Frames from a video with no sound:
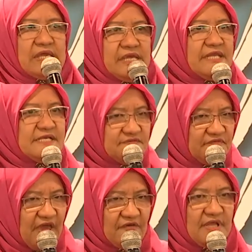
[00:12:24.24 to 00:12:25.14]
It is
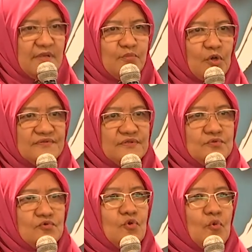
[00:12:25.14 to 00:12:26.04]
very important
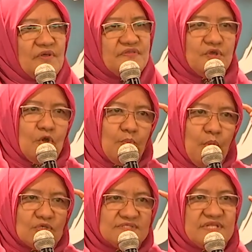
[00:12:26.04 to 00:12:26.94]
to know whether you're
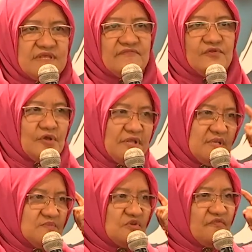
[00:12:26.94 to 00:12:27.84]
positive or not in
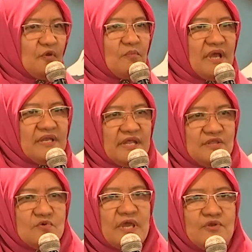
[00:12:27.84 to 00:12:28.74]
terms of your mind, and
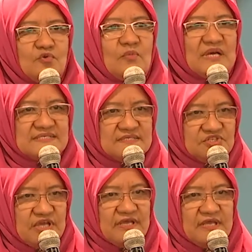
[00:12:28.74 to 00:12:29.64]
you can do muscle
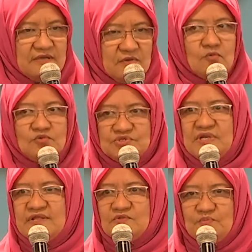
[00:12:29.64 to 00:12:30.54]
checking. Would you
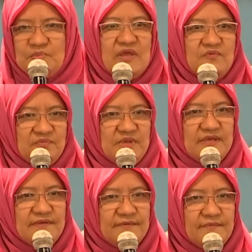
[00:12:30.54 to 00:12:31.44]
like to play with me?
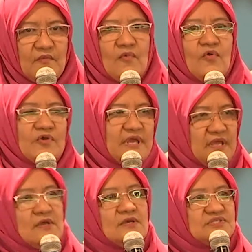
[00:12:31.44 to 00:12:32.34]

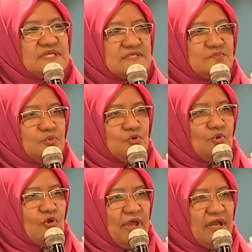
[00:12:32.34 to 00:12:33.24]
Okay, just put
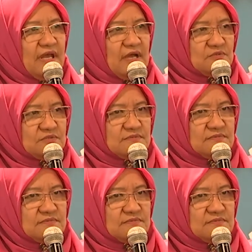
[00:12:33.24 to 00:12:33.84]
your hand out.